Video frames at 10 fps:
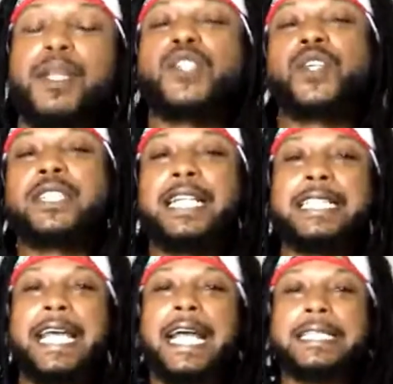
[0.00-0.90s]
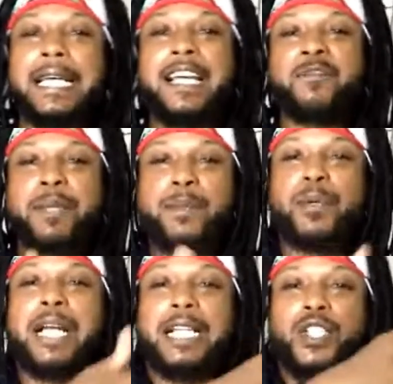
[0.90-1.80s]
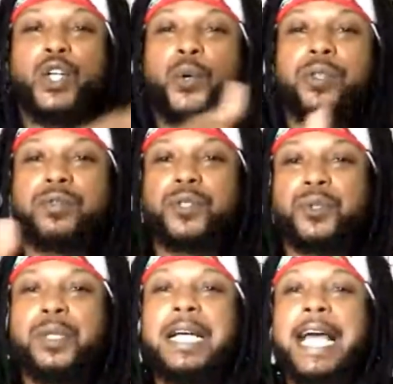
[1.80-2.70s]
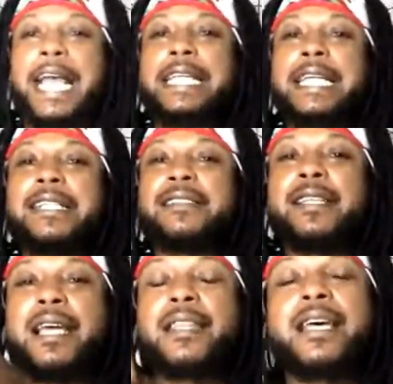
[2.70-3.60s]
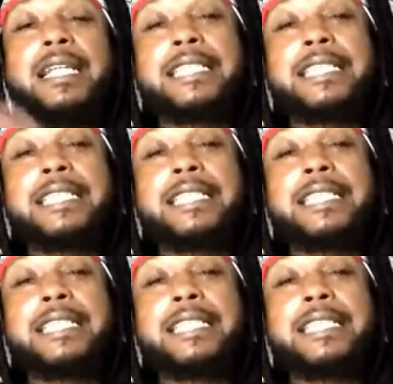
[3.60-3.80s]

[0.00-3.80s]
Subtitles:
So then they had to have people kind of go through and get us together.